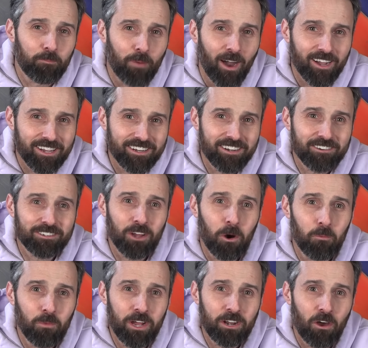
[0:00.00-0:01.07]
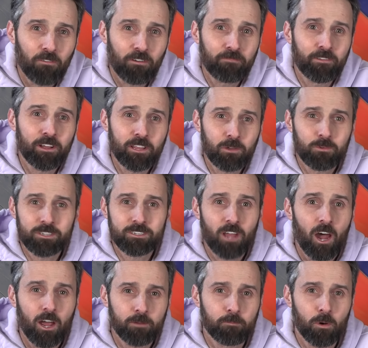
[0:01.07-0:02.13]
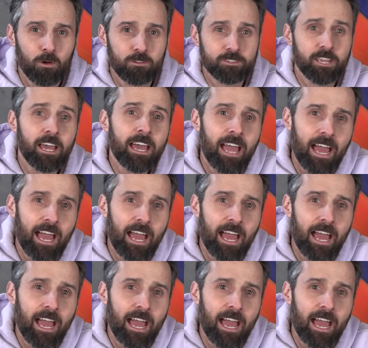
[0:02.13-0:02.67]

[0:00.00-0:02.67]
Buccaneers' home win over Philly was Todd Bowles